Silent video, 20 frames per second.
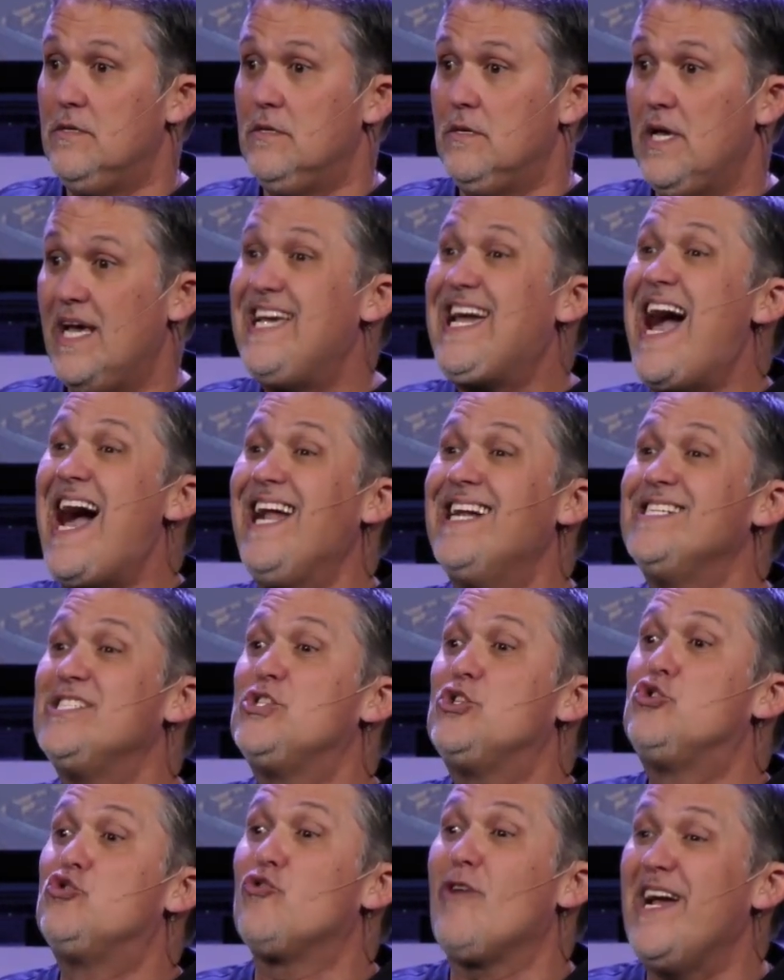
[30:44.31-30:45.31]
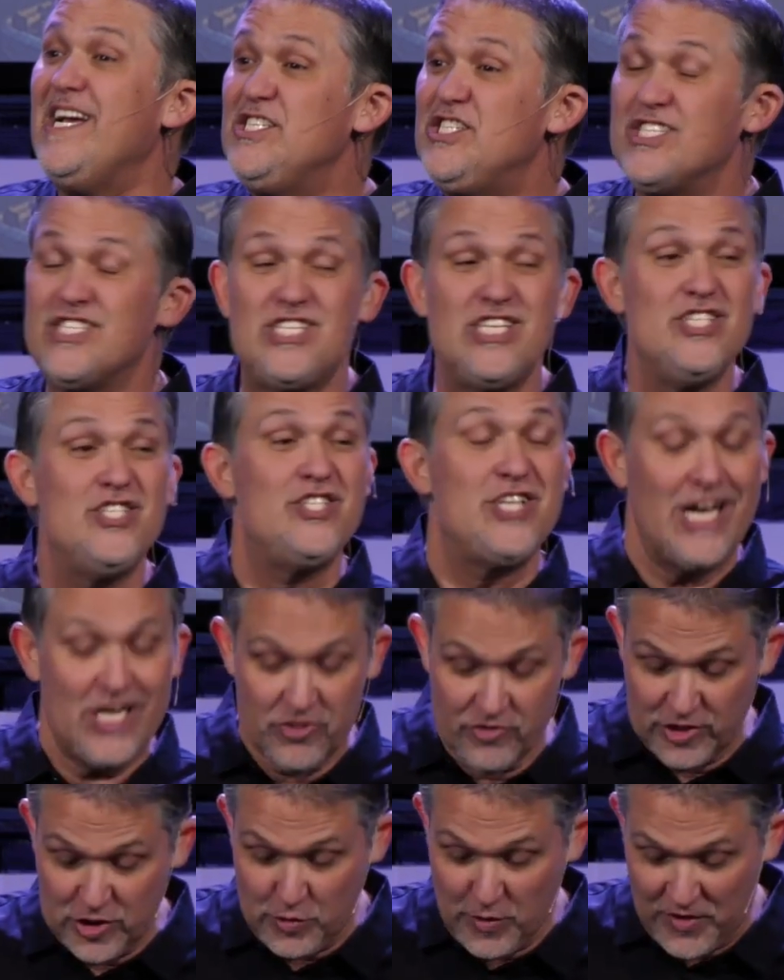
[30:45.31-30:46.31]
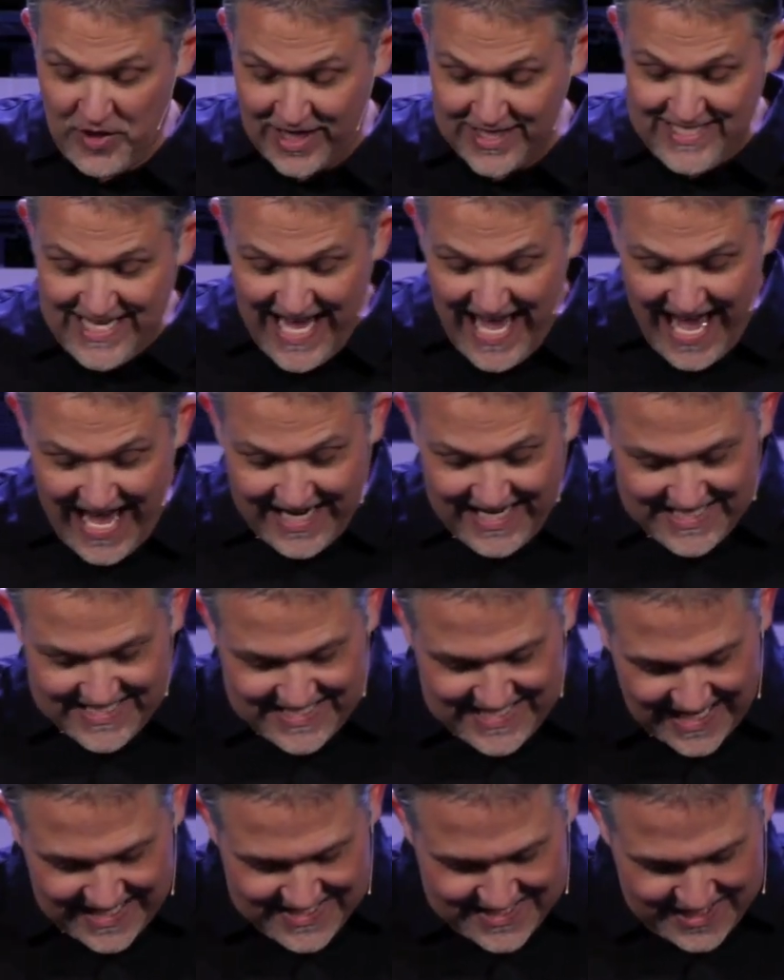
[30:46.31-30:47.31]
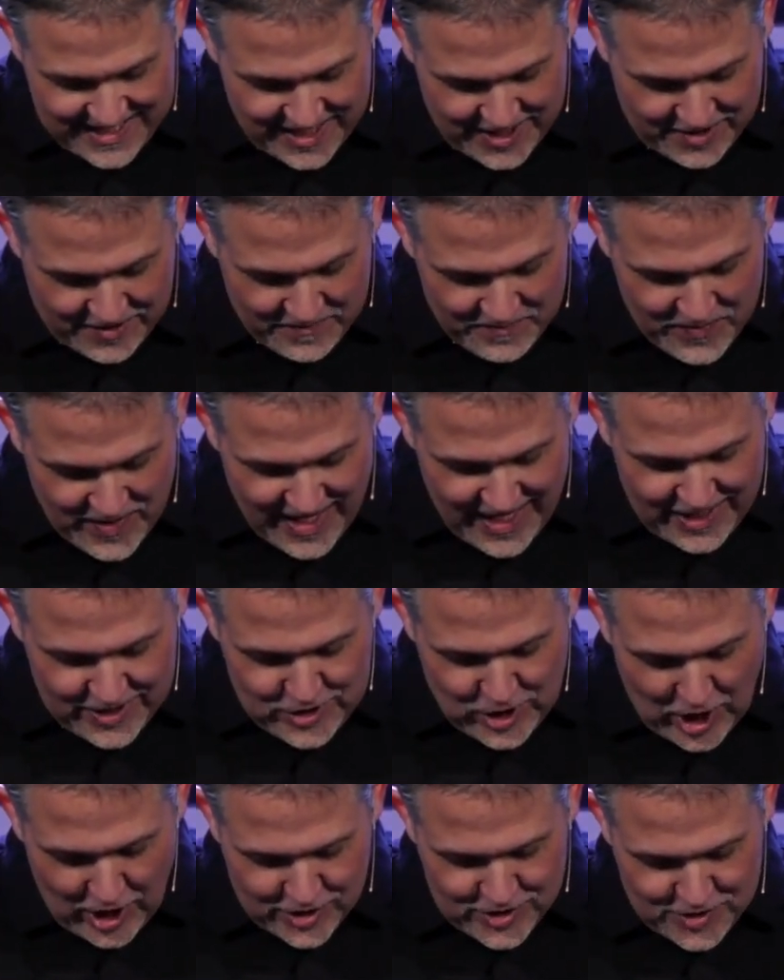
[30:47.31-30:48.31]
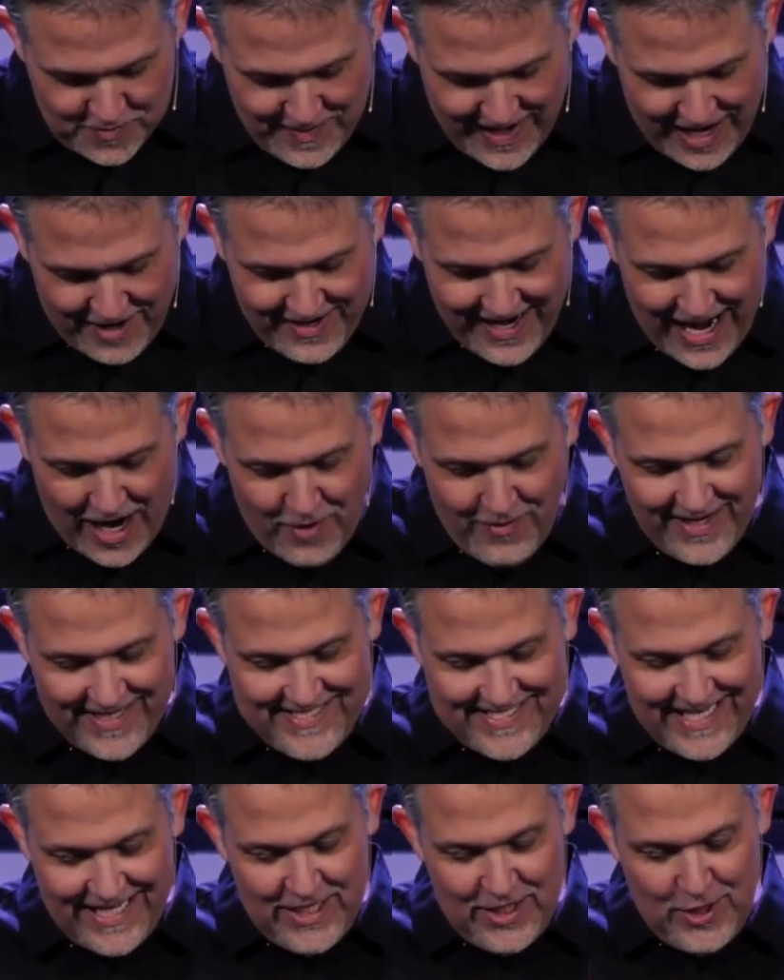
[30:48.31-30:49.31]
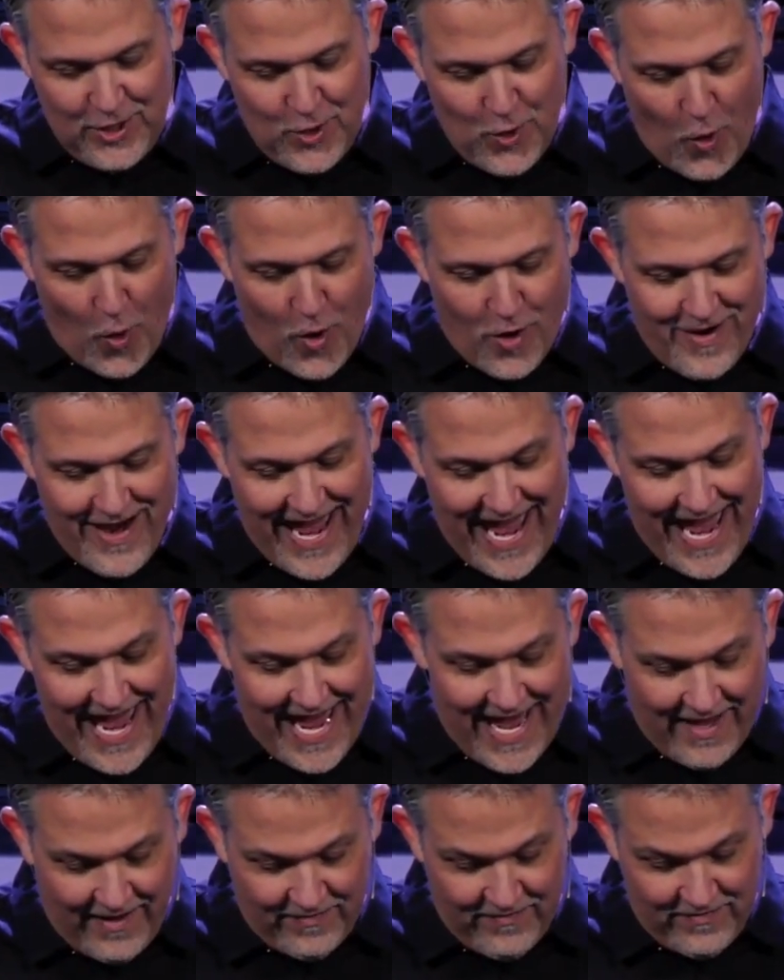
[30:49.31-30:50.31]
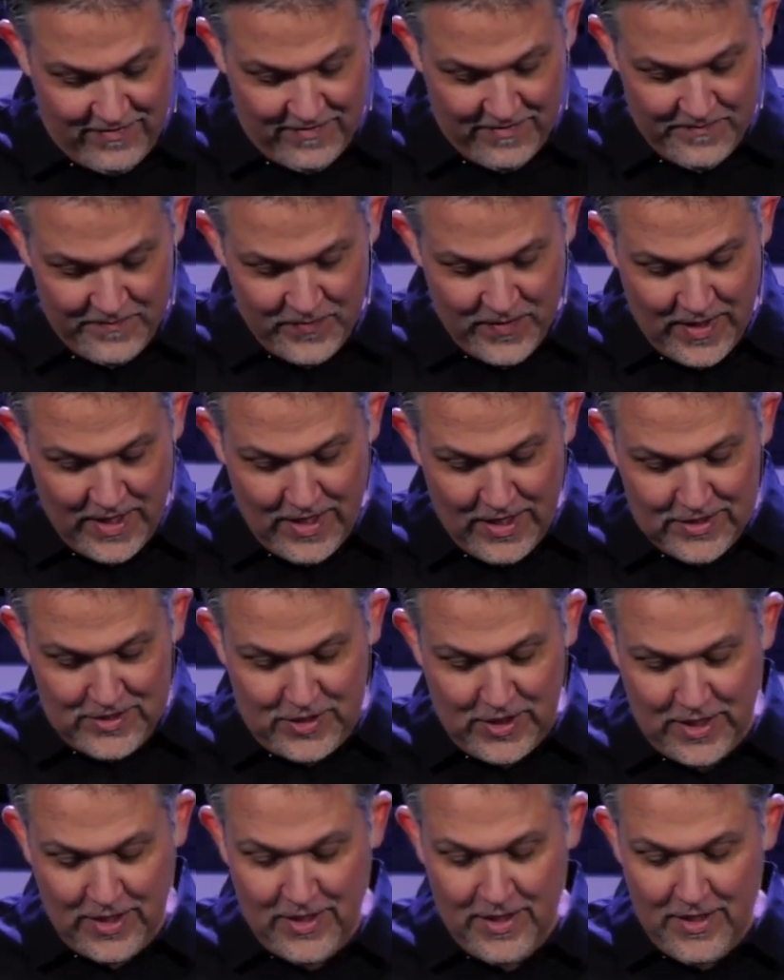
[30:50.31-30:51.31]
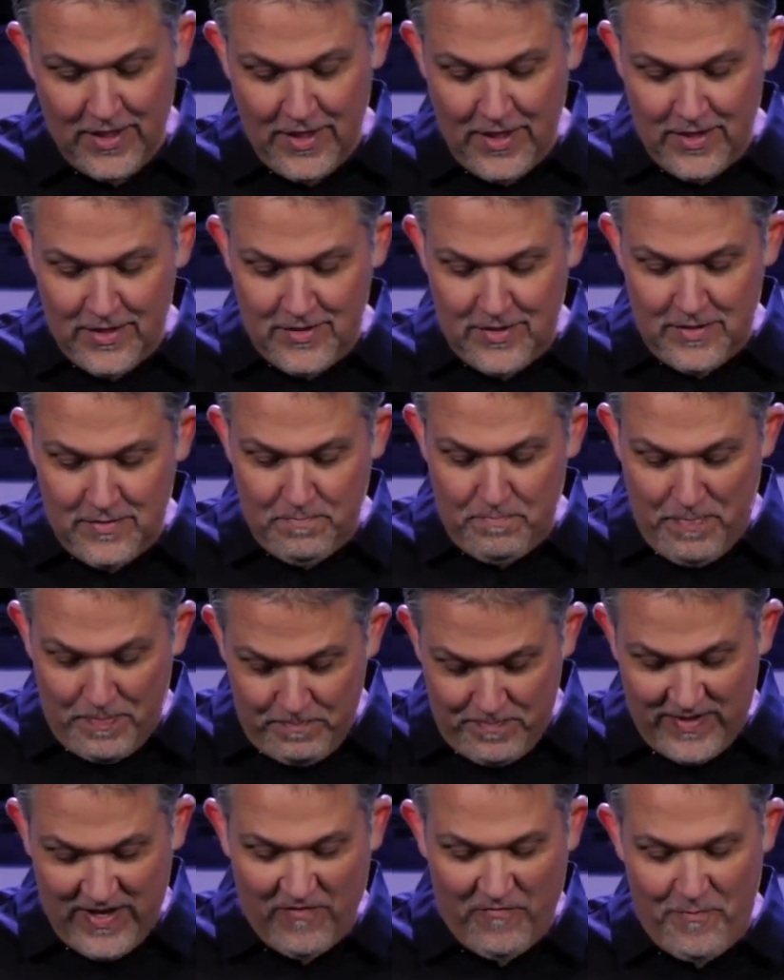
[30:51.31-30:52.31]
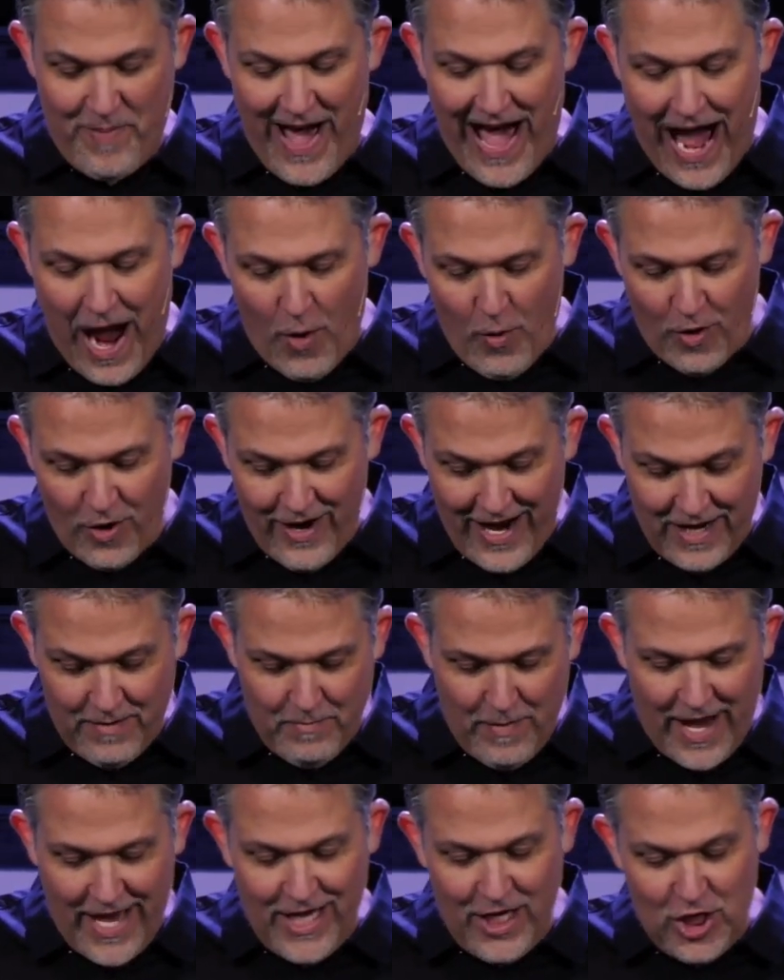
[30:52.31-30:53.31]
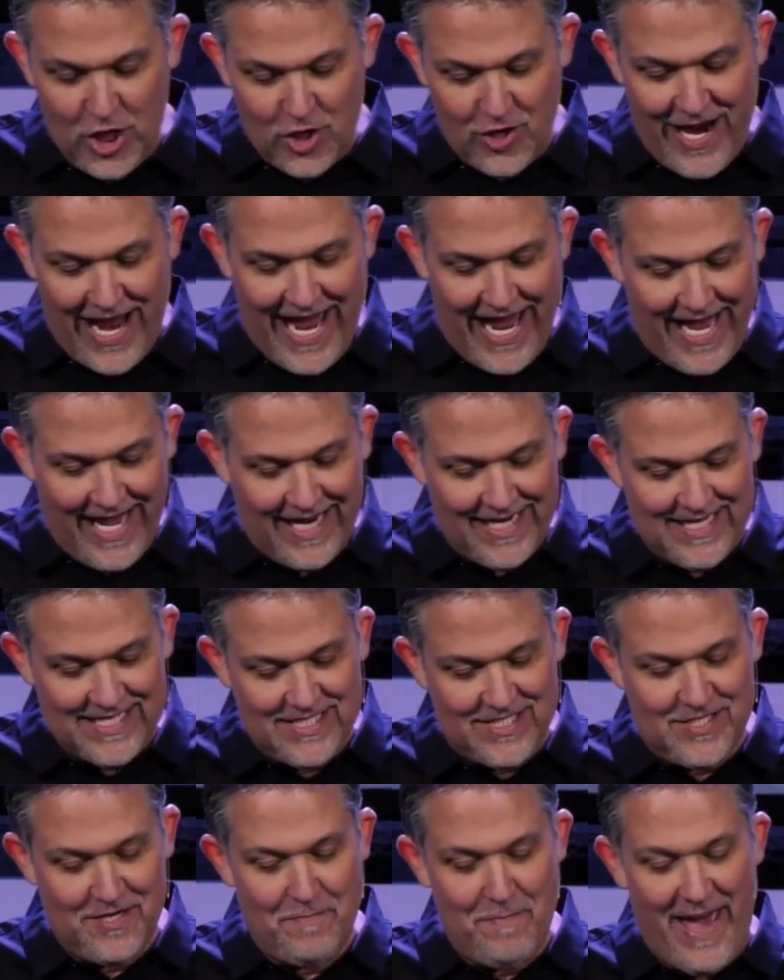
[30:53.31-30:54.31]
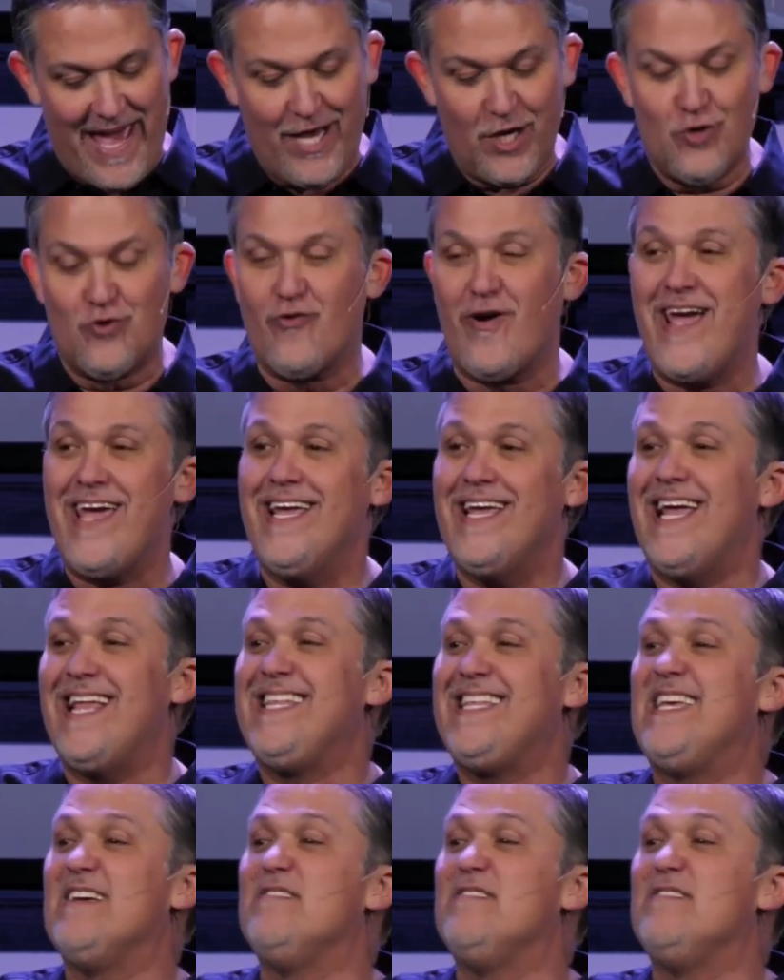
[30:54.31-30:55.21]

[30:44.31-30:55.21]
And God is gracious and generous with us. And he says here, he talks about how it's in your hand to give power and might. Your hand is to make great and give